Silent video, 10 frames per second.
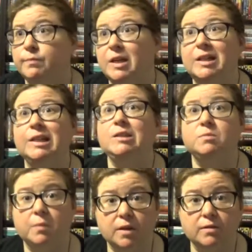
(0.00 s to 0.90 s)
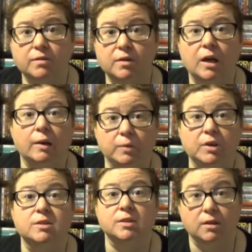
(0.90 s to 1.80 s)
At least months, I'm
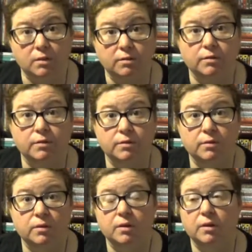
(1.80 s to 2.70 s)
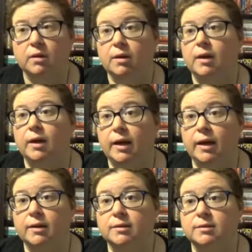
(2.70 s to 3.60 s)
gonna say years.
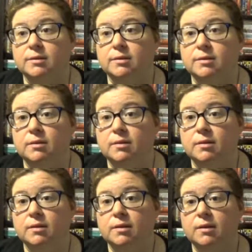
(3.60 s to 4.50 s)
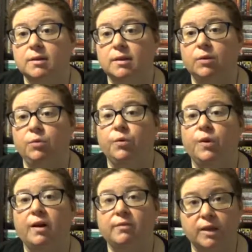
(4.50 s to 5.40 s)
And we
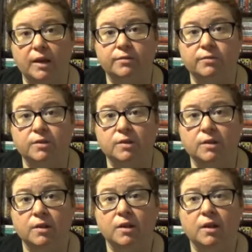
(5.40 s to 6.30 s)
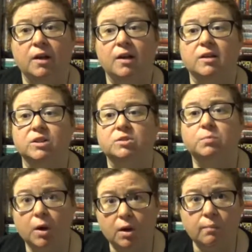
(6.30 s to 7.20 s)
have left a
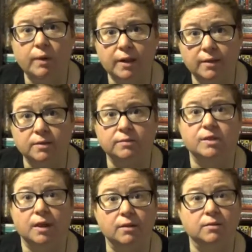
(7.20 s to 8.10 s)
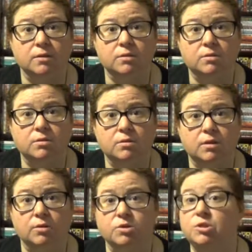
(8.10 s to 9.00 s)
small band of scientists
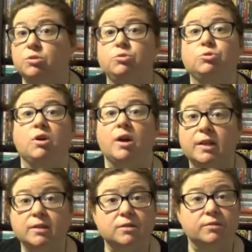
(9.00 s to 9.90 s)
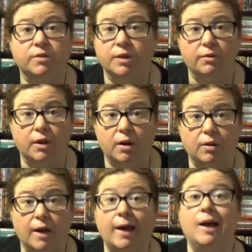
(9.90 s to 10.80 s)
that are still trying to figure
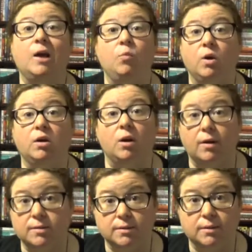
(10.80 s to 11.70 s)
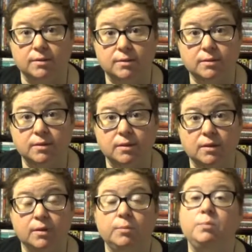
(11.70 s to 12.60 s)
out A, what caused this,
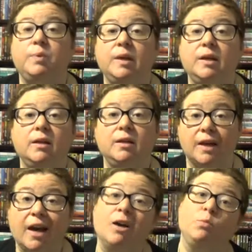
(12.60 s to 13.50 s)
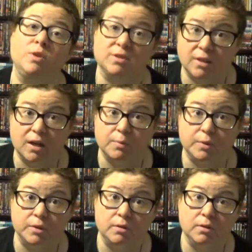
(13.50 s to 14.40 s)
B, can we stop it,